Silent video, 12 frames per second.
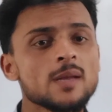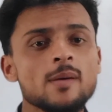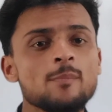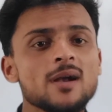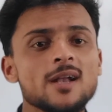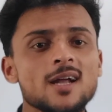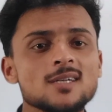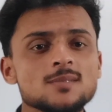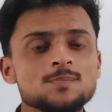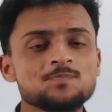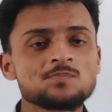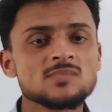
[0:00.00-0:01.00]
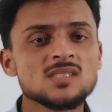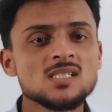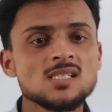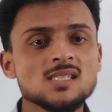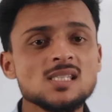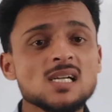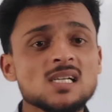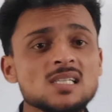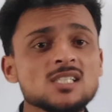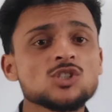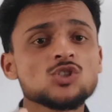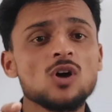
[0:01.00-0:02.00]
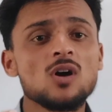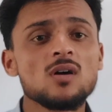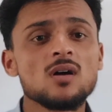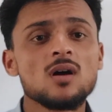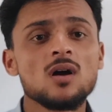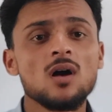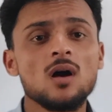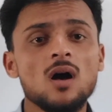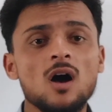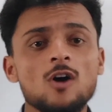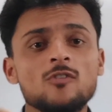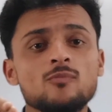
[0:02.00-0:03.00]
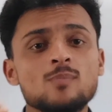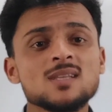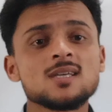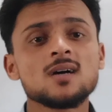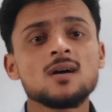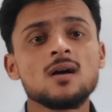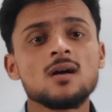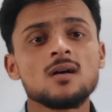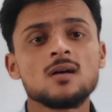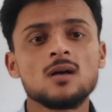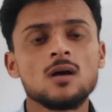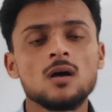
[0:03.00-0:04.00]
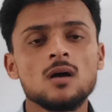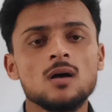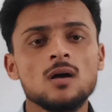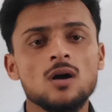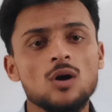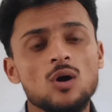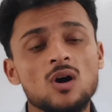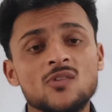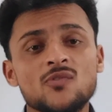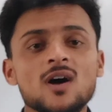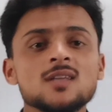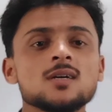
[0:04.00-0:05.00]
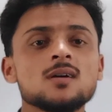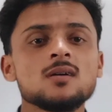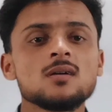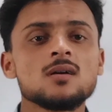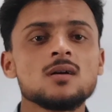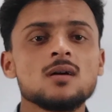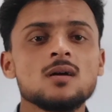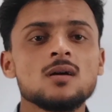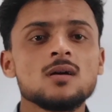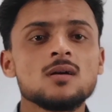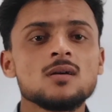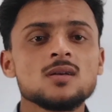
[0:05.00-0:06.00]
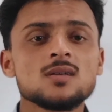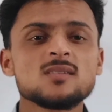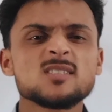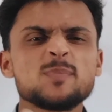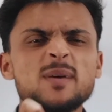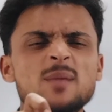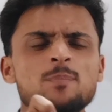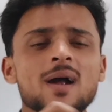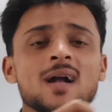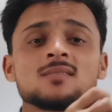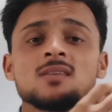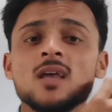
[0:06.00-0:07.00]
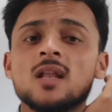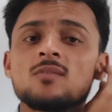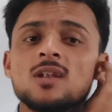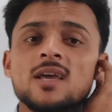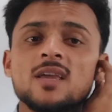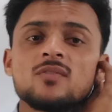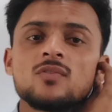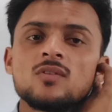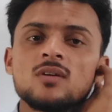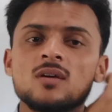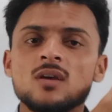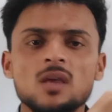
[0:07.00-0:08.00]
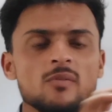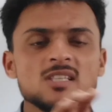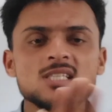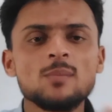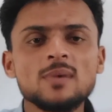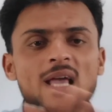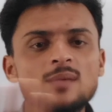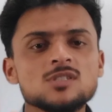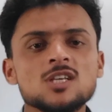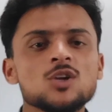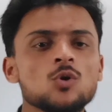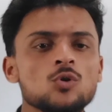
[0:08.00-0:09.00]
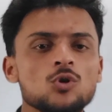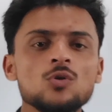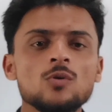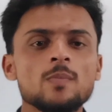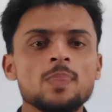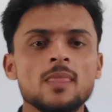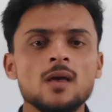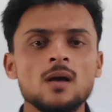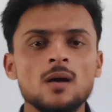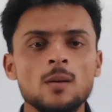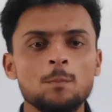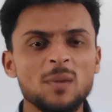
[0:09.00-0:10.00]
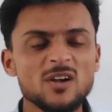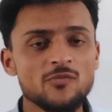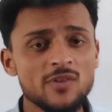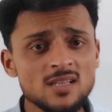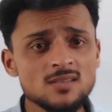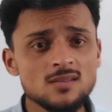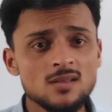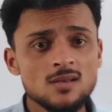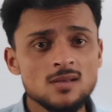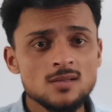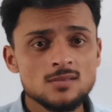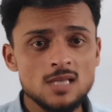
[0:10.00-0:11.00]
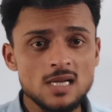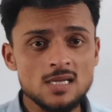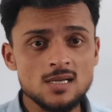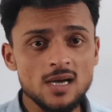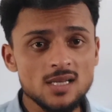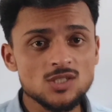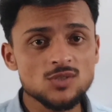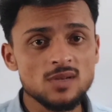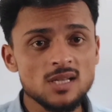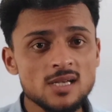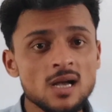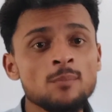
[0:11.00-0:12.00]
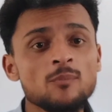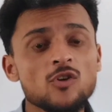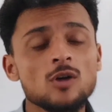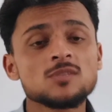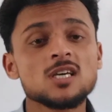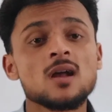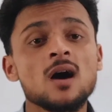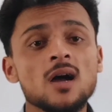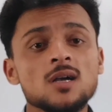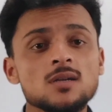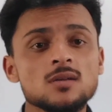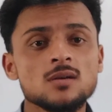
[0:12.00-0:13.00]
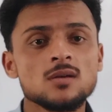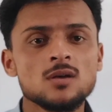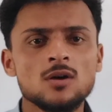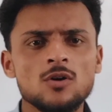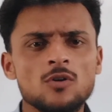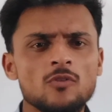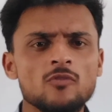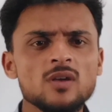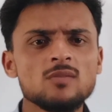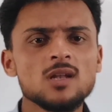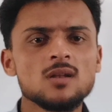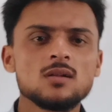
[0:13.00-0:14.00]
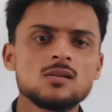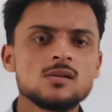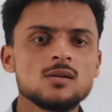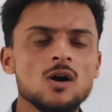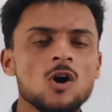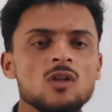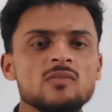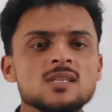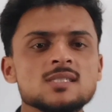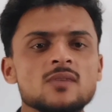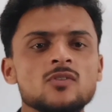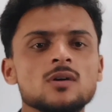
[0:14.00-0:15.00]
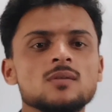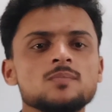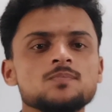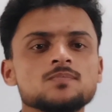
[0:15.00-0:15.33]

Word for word: Remember that the curse of mother or father is very bad thing in our life. Even sometimes they don't do, but when the curse will come from their heart, we will always suffer.